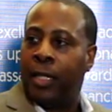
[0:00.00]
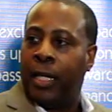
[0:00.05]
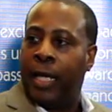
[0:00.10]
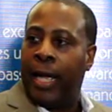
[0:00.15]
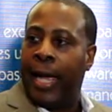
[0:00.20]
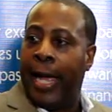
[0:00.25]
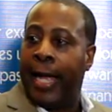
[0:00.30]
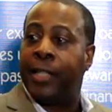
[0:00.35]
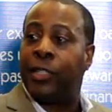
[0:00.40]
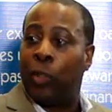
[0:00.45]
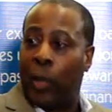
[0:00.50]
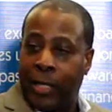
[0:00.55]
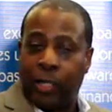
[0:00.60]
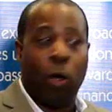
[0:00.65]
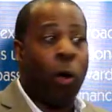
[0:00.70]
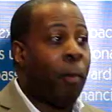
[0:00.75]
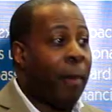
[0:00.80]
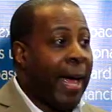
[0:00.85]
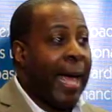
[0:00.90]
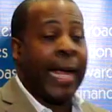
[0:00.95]
And so I
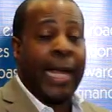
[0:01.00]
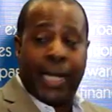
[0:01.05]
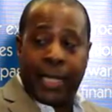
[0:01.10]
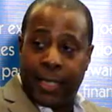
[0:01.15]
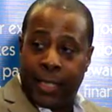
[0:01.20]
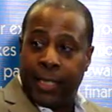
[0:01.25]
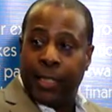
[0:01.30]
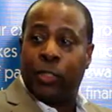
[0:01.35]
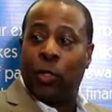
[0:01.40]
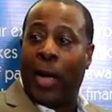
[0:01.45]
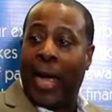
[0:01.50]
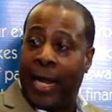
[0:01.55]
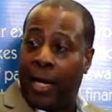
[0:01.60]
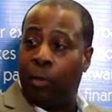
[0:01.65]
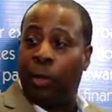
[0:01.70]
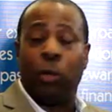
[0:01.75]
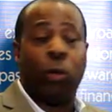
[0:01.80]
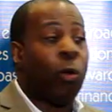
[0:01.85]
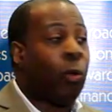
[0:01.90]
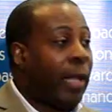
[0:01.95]
go back, and so I had
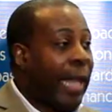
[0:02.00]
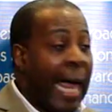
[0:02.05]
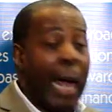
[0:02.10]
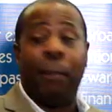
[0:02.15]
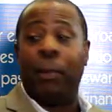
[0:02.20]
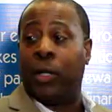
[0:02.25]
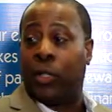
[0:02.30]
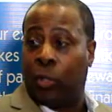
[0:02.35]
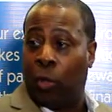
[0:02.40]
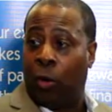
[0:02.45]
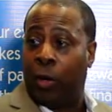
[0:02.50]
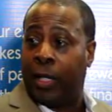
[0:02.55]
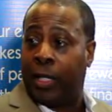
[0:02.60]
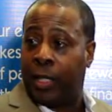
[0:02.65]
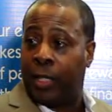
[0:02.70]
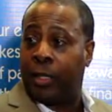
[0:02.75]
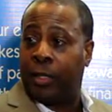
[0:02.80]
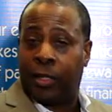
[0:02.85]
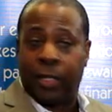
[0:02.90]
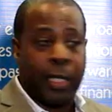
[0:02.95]
a little laboratory
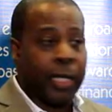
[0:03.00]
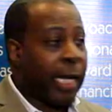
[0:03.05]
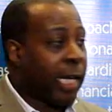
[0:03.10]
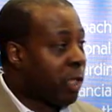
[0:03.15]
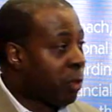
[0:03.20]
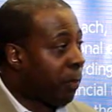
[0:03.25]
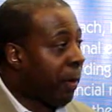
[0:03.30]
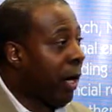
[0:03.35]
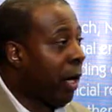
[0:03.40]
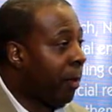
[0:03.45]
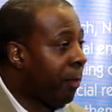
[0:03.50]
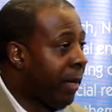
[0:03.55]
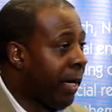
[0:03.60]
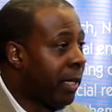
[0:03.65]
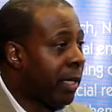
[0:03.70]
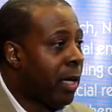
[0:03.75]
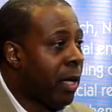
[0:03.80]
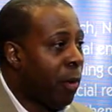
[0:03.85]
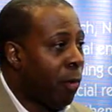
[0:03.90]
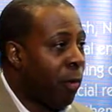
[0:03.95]
to, to
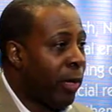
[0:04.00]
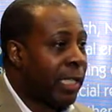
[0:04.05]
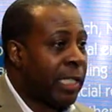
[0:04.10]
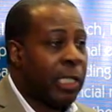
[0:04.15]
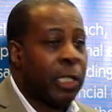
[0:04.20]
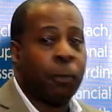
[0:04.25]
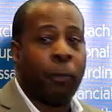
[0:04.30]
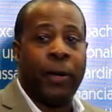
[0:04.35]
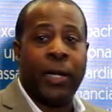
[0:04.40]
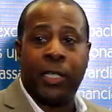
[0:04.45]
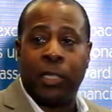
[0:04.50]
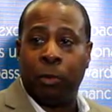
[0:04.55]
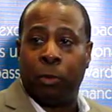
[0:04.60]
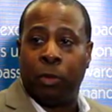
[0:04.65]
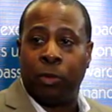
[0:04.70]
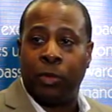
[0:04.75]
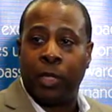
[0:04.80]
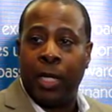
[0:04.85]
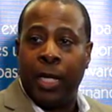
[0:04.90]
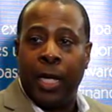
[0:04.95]
experiment with these
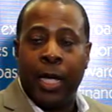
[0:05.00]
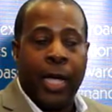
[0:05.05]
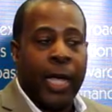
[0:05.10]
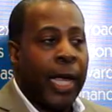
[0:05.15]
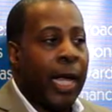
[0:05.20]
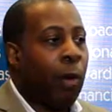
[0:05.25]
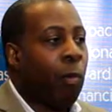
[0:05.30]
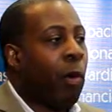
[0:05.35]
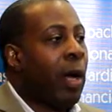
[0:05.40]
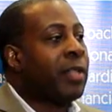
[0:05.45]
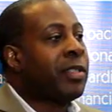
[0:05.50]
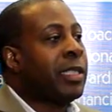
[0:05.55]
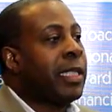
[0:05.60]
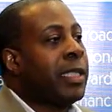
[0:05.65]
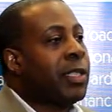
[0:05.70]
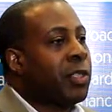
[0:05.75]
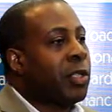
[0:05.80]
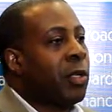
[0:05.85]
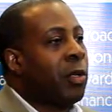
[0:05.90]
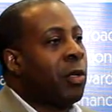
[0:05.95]
principles. It wasn't
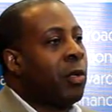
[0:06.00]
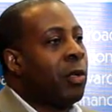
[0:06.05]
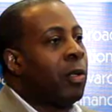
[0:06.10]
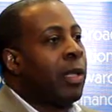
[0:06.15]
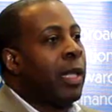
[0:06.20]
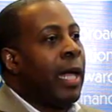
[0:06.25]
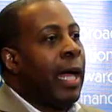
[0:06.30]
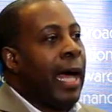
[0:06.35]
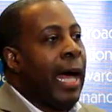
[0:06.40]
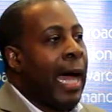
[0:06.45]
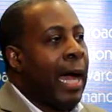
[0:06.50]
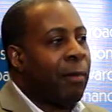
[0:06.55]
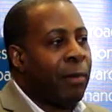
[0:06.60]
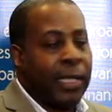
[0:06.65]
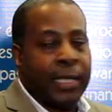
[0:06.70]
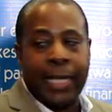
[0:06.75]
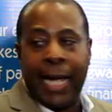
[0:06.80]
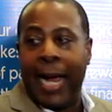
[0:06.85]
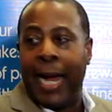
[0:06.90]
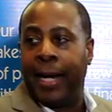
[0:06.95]
until I
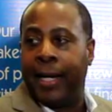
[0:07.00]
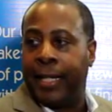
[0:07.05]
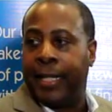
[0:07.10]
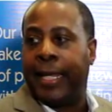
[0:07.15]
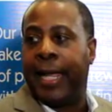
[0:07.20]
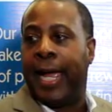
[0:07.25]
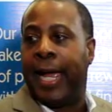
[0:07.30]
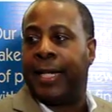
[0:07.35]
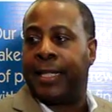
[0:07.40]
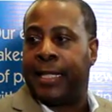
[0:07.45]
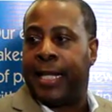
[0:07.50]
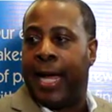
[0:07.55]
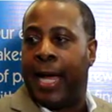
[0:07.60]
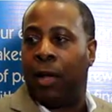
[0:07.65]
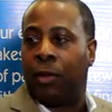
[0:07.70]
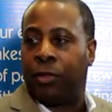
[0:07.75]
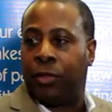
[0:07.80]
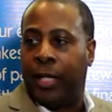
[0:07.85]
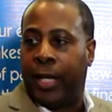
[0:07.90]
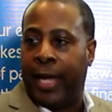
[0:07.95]
retired and cashed
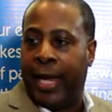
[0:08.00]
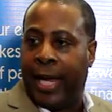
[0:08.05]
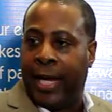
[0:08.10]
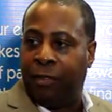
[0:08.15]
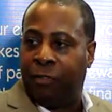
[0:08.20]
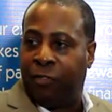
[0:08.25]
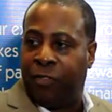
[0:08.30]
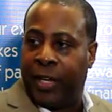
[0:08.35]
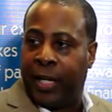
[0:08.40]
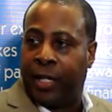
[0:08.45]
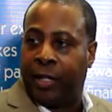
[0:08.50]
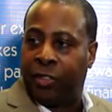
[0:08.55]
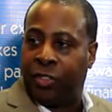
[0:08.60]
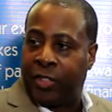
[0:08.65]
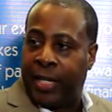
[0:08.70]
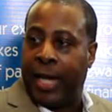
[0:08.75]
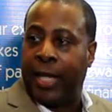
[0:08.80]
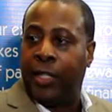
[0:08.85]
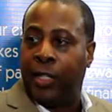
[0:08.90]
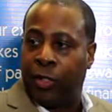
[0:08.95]
out to eight figures
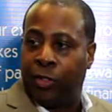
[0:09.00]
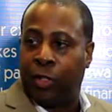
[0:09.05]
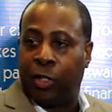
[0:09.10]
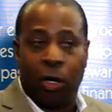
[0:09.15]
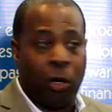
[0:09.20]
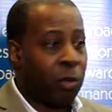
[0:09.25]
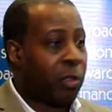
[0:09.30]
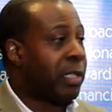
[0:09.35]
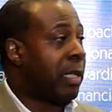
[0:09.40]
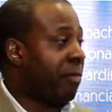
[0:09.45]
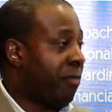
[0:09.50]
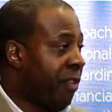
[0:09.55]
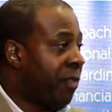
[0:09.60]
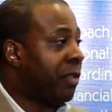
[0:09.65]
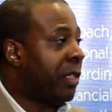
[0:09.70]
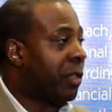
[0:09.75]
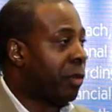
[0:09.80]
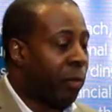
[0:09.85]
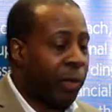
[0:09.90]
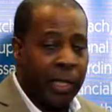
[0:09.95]
10 years ago, because I'm
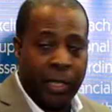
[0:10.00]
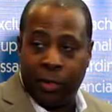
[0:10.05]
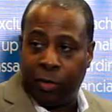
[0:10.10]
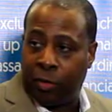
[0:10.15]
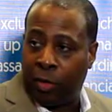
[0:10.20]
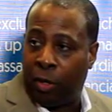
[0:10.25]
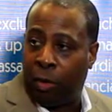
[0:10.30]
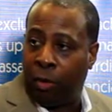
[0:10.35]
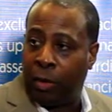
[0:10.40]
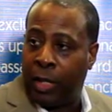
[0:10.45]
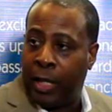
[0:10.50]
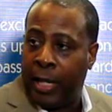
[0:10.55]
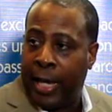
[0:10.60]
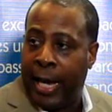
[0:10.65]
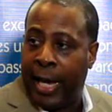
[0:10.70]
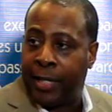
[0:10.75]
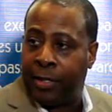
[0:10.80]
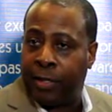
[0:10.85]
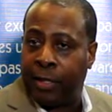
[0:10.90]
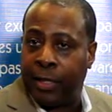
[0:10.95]
53 years old,
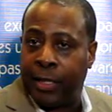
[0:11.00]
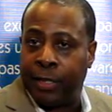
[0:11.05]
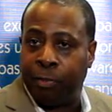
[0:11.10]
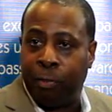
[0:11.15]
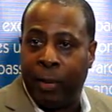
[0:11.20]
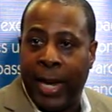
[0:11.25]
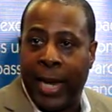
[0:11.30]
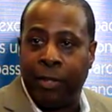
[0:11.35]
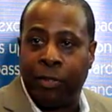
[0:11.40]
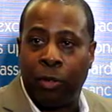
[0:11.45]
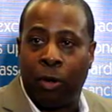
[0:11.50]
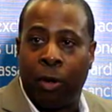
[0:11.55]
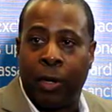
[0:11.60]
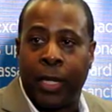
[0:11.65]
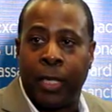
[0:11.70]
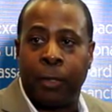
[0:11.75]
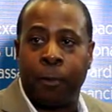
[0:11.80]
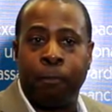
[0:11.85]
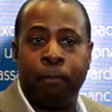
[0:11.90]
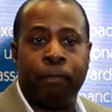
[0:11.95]
as this past
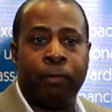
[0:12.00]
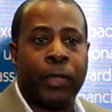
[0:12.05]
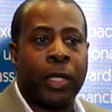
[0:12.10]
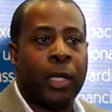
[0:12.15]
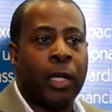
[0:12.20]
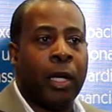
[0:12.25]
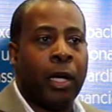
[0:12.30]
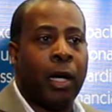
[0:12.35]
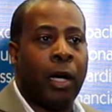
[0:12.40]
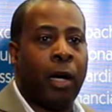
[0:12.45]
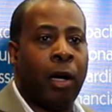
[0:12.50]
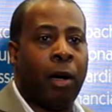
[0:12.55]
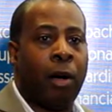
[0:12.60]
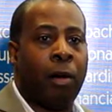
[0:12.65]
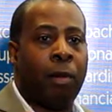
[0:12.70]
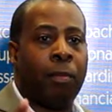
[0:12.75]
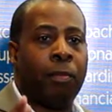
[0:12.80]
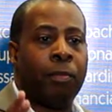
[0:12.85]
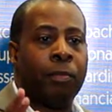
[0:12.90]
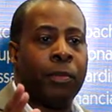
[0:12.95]
August,
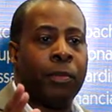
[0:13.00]
um,